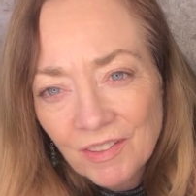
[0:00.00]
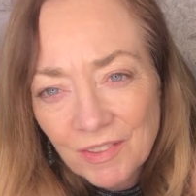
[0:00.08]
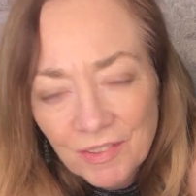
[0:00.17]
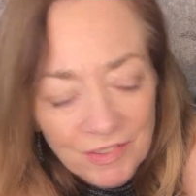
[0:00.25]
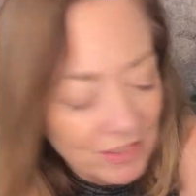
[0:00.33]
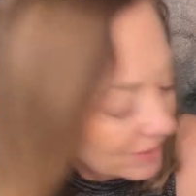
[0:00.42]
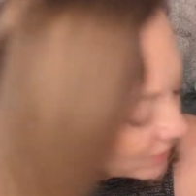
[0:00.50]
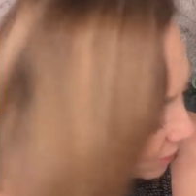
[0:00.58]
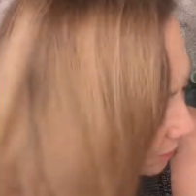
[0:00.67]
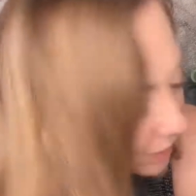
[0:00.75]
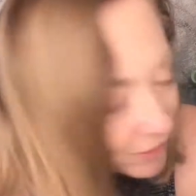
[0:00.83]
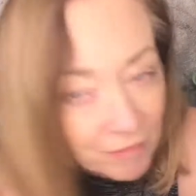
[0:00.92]
It's
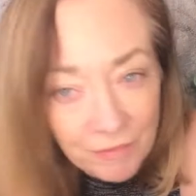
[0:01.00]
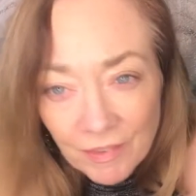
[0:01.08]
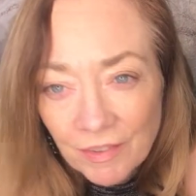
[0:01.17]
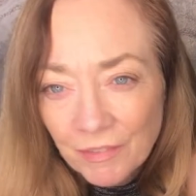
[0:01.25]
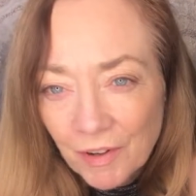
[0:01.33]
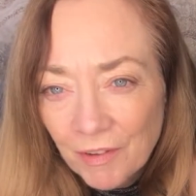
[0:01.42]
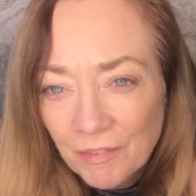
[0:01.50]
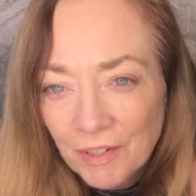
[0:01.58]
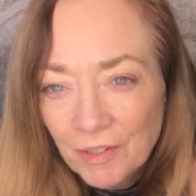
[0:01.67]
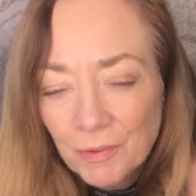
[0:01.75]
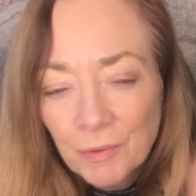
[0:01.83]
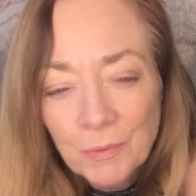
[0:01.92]
already evolving
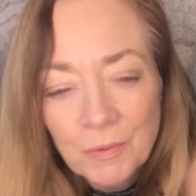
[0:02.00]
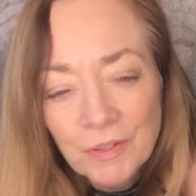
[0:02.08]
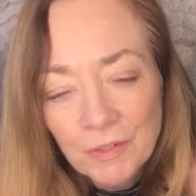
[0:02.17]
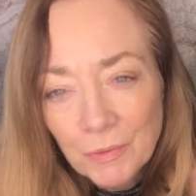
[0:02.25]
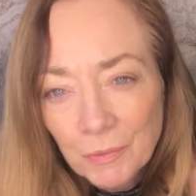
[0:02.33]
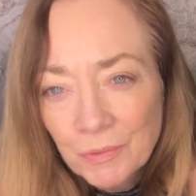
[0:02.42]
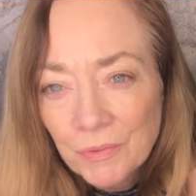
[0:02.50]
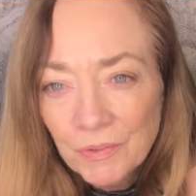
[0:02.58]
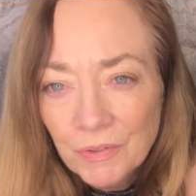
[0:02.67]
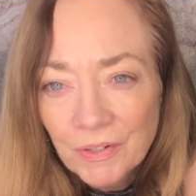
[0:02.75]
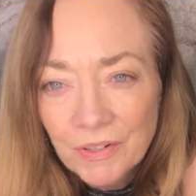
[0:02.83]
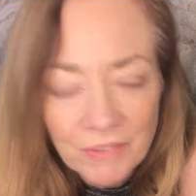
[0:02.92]
into a really cool story,